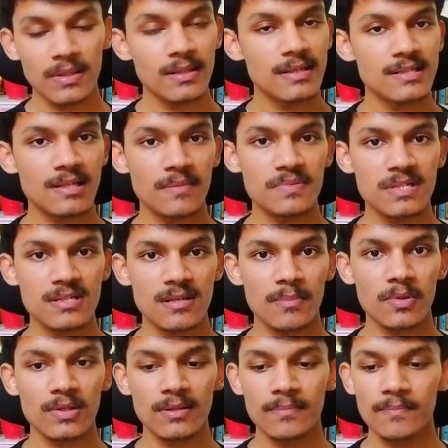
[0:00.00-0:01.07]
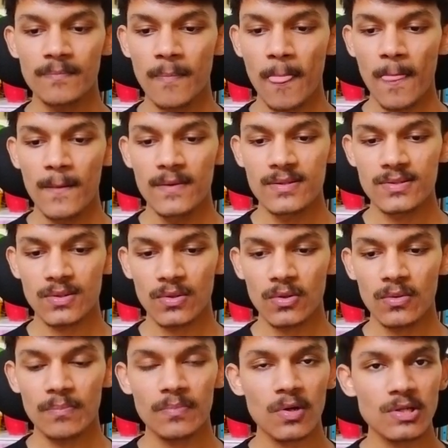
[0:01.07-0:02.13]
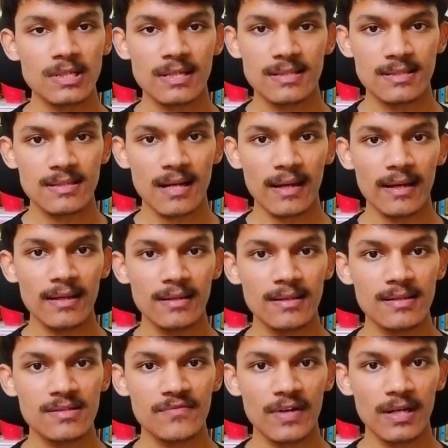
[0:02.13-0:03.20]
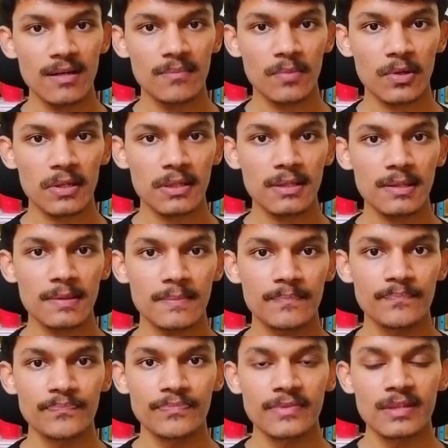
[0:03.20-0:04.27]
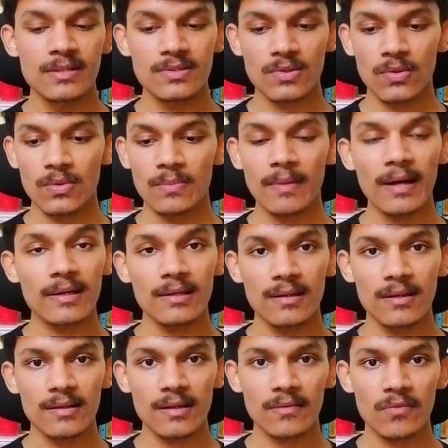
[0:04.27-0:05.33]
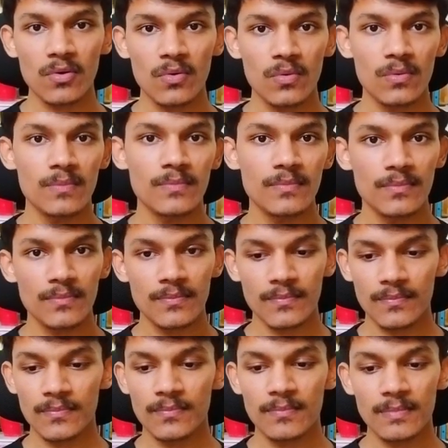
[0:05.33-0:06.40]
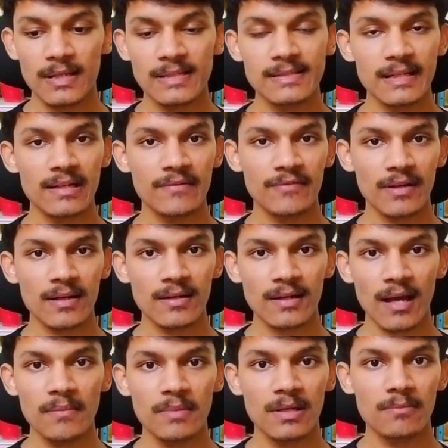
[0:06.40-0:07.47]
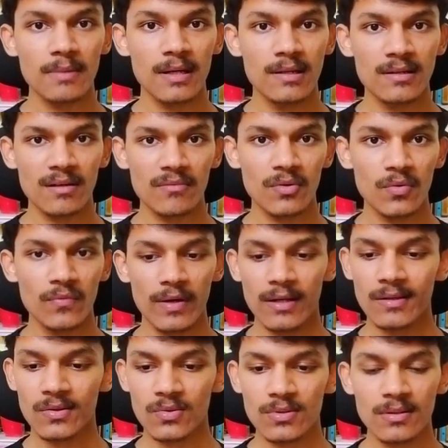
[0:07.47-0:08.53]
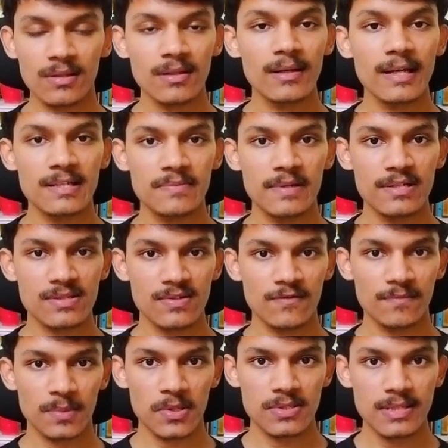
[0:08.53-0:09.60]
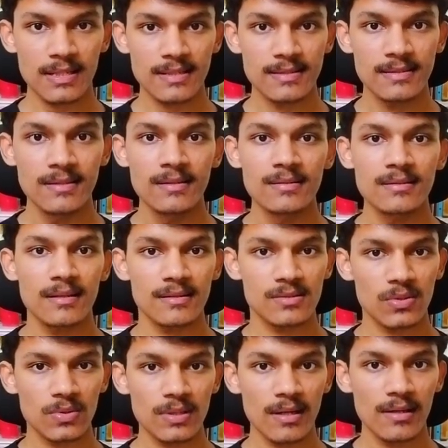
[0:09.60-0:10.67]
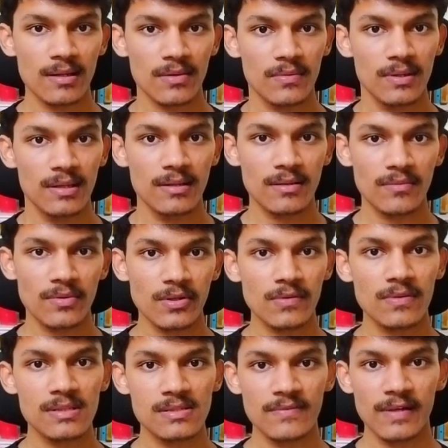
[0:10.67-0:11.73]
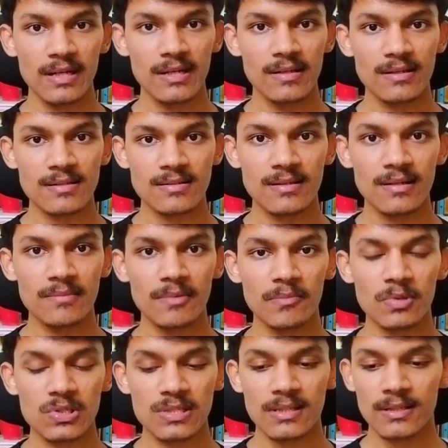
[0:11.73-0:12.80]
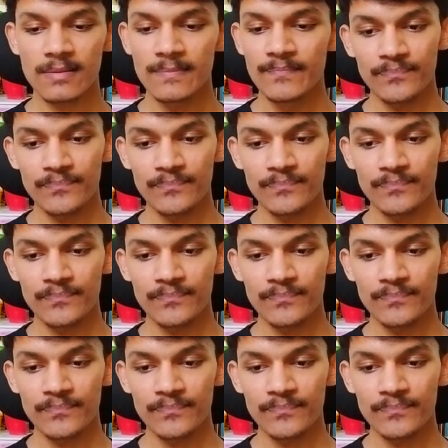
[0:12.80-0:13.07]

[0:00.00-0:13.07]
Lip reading: descriptions about them. So projects is very important. So my interview, a significant time in my interview went to the explanation of projects. So the interviewer was very interested in my project.